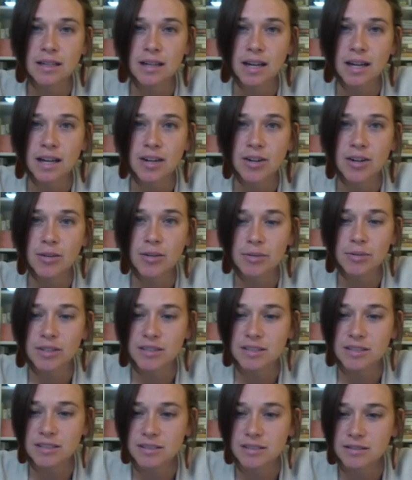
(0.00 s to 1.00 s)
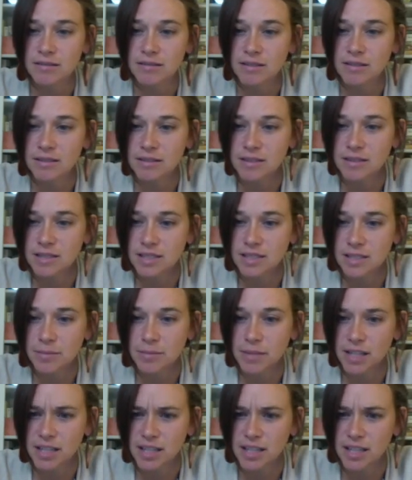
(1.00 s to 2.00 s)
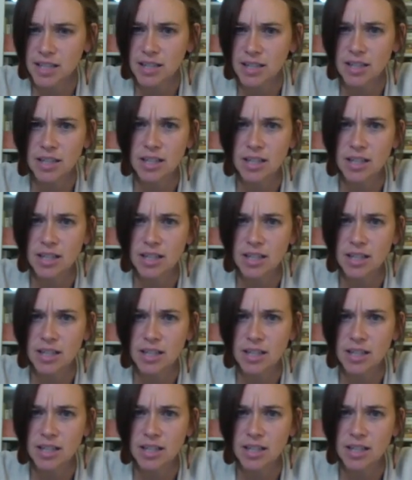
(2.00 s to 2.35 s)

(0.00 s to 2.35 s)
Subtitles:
I hope you can still all see me here.